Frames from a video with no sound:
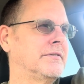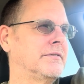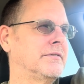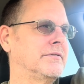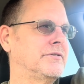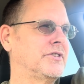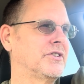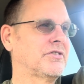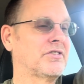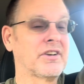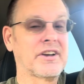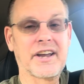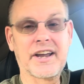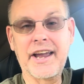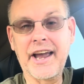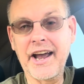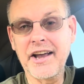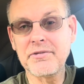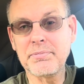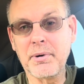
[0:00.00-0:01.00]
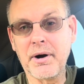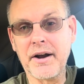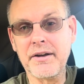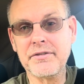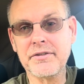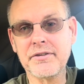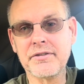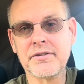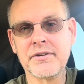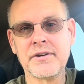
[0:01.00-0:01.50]
Just look at gas
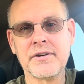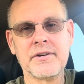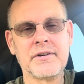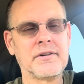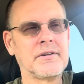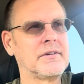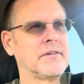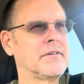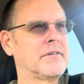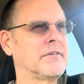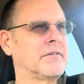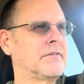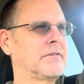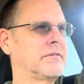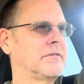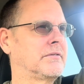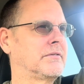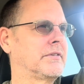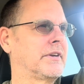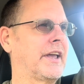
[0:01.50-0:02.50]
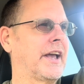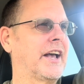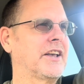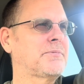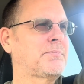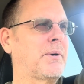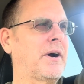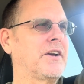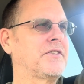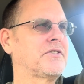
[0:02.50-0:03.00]
prices.
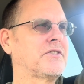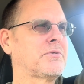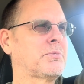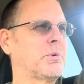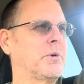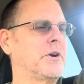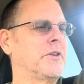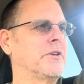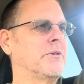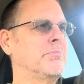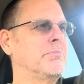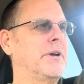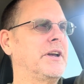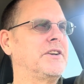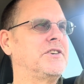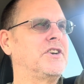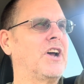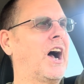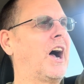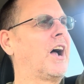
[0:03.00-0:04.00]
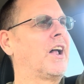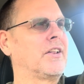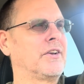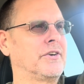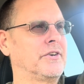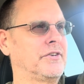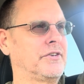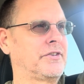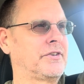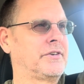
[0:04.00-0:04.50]
Gas prices were in the
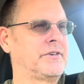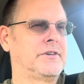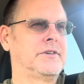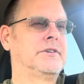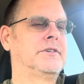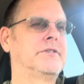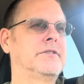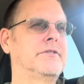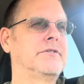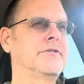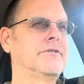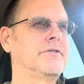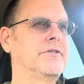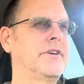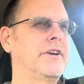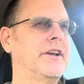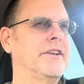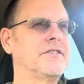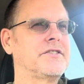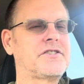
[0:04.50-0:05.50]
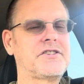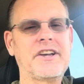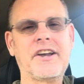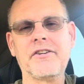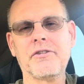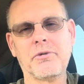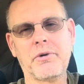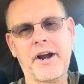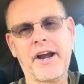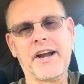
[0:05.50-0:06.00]
mid-dollars and
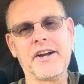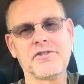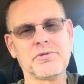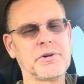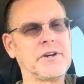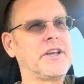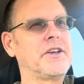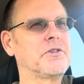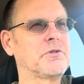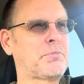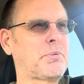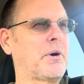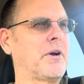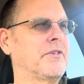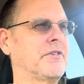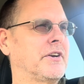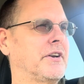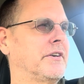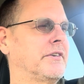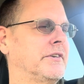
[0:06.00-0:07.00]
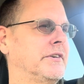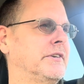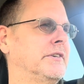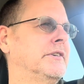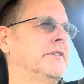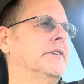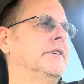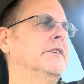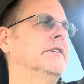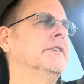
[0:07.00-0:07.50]
cent range when he was president.
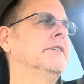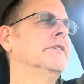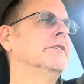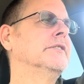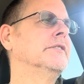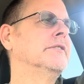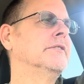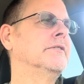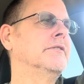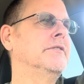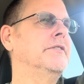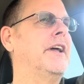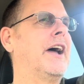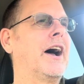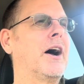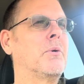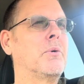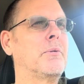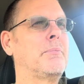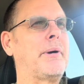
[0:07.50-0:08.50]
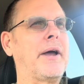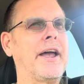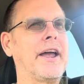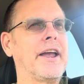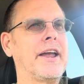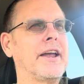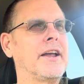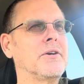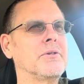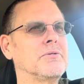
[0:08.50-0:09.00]
Now we're
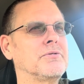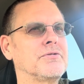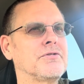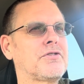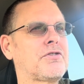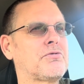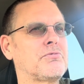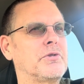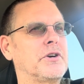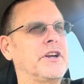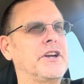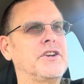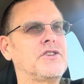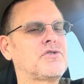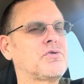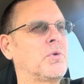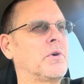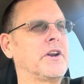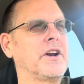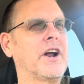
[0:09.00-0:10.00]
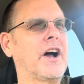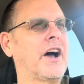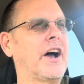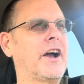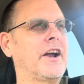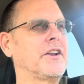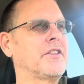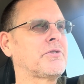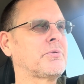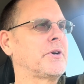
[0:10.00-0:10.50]
paying
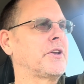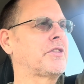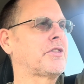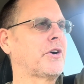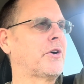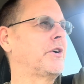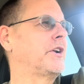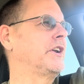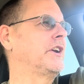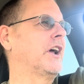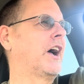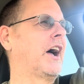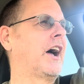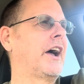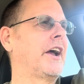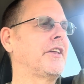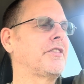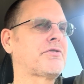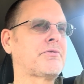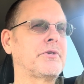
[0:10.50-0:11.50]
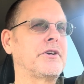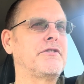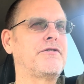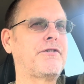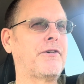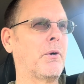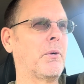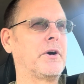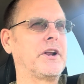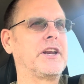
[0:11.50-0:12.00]
$3.29, $3.39,
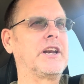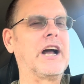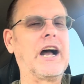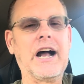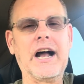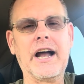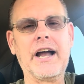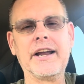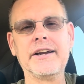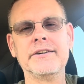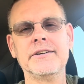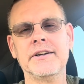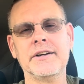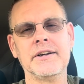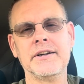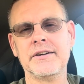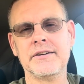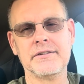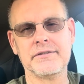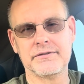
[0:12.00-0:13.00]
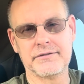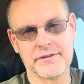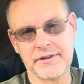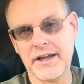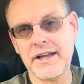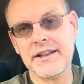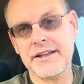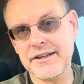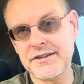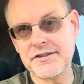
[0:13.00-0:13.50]
$3.49,
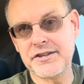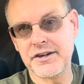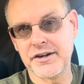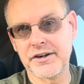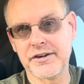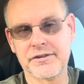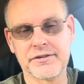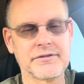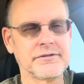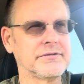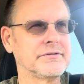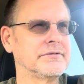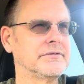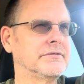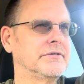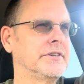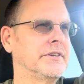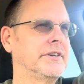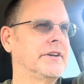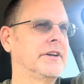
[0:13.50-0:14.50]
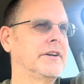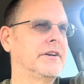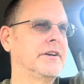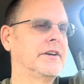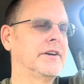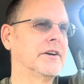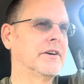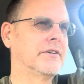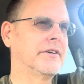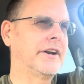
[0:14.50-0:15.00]
at least here,
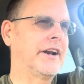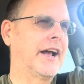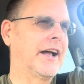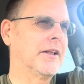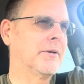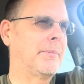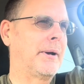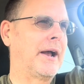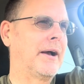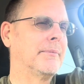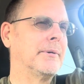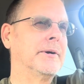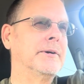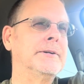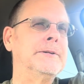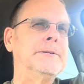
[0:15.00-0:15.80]
in Alabama.